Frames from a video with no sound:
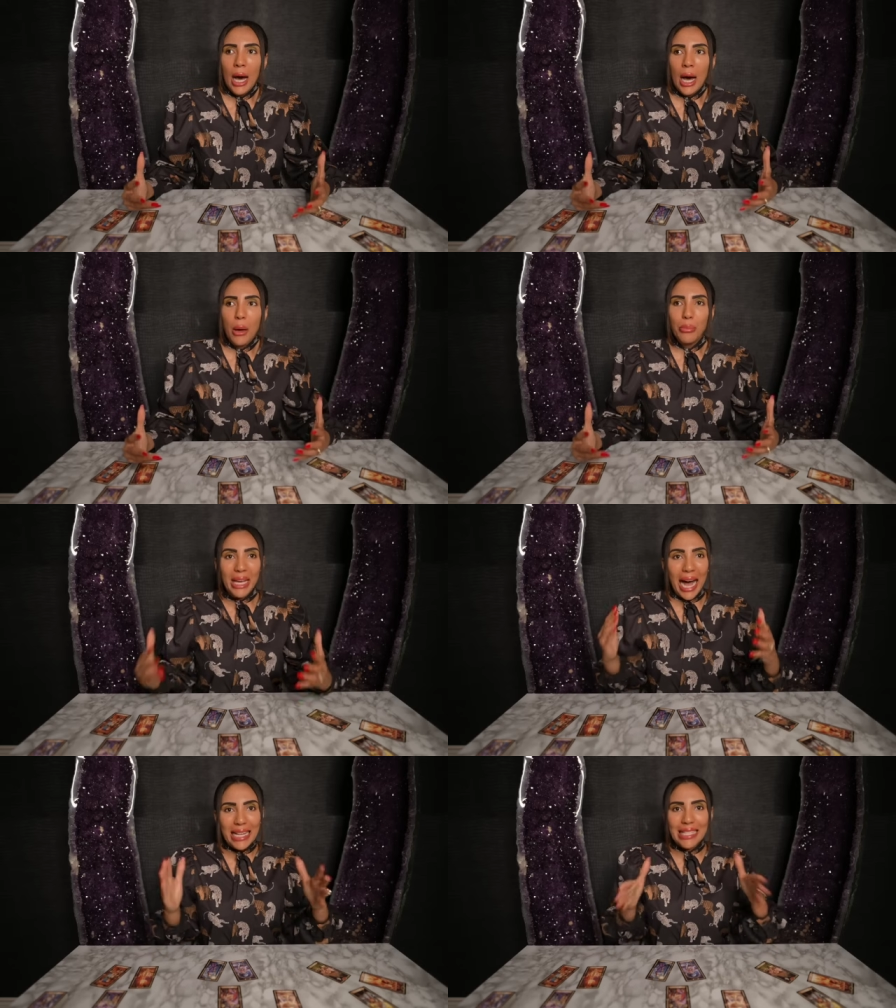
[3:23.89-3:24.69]
Uh,
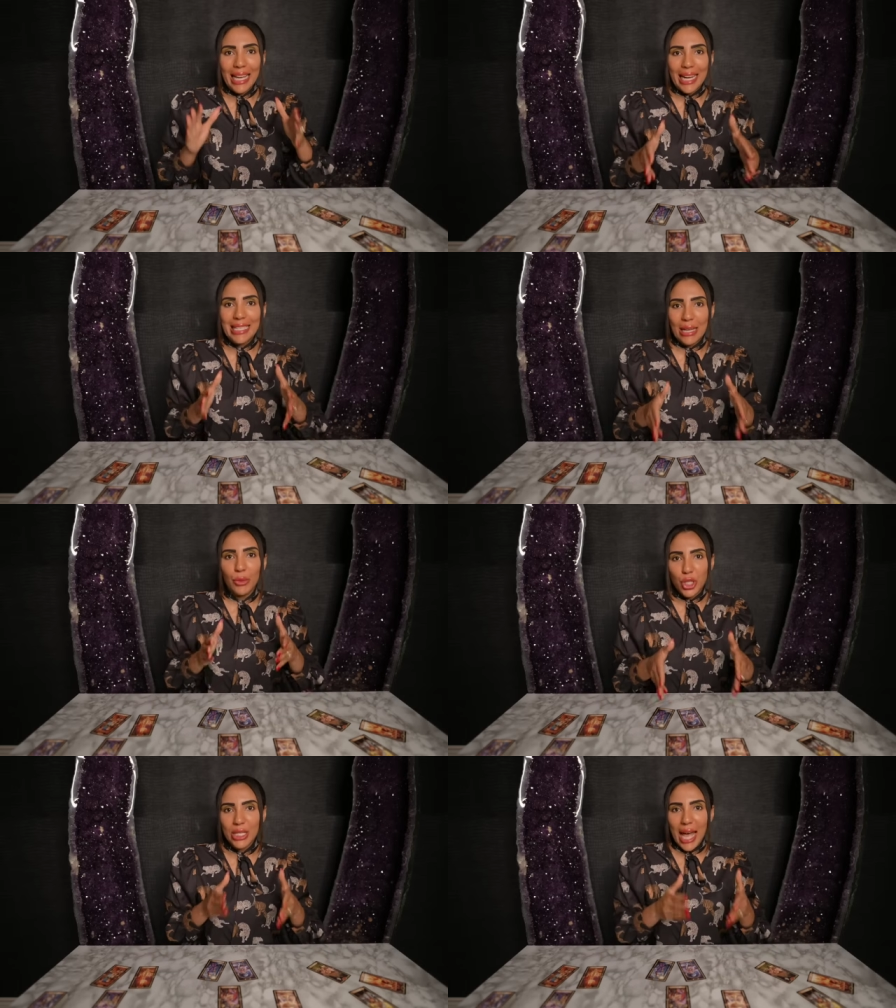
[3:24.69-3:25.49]
because like I said,
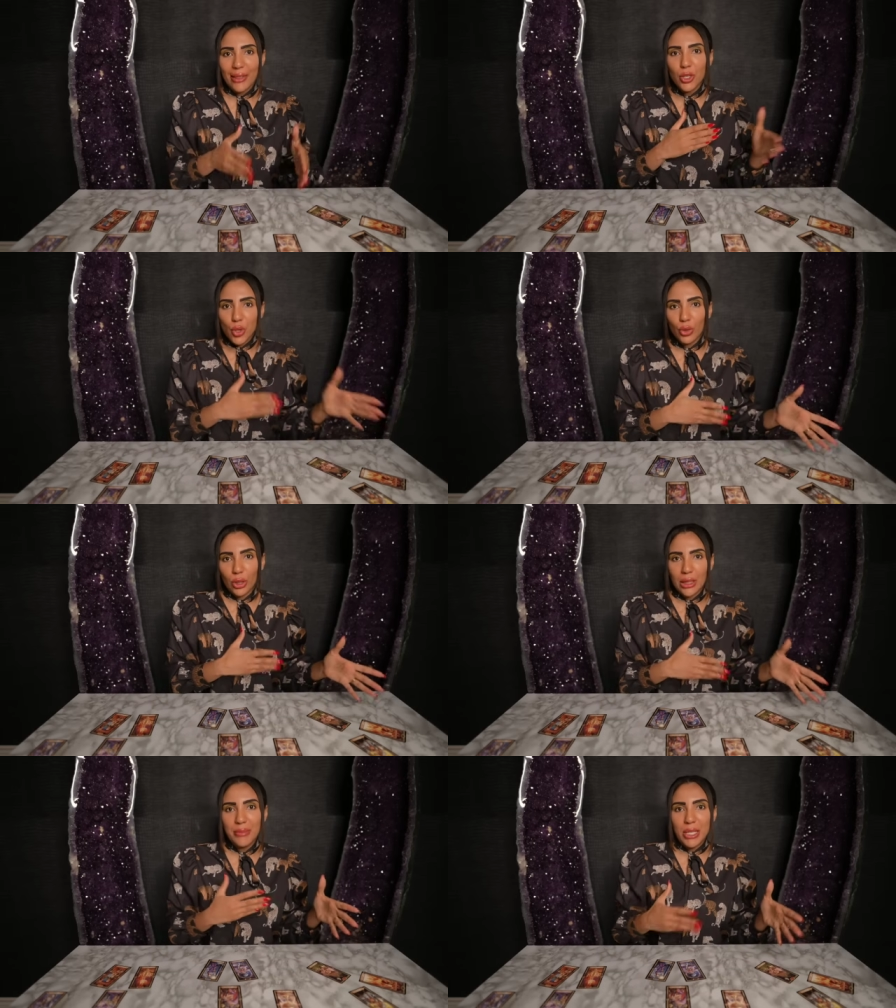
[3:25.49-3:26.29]
we just had the solar
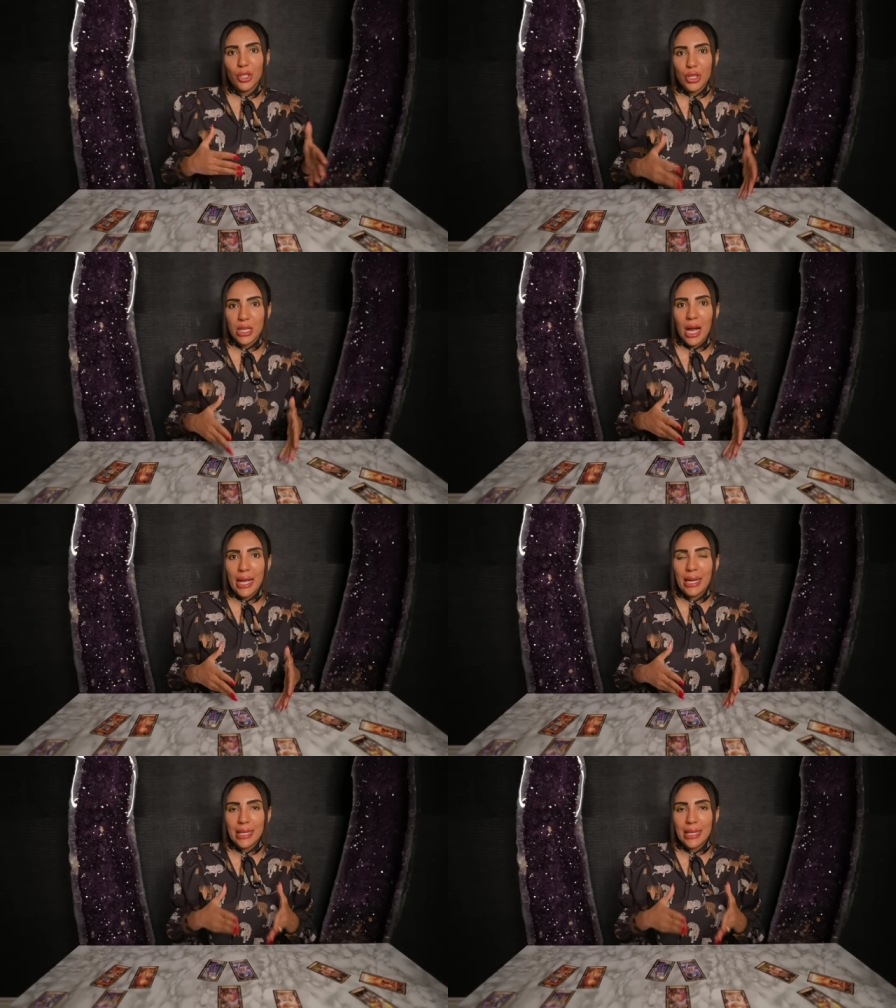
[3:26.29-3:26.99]
eclipse in your sign,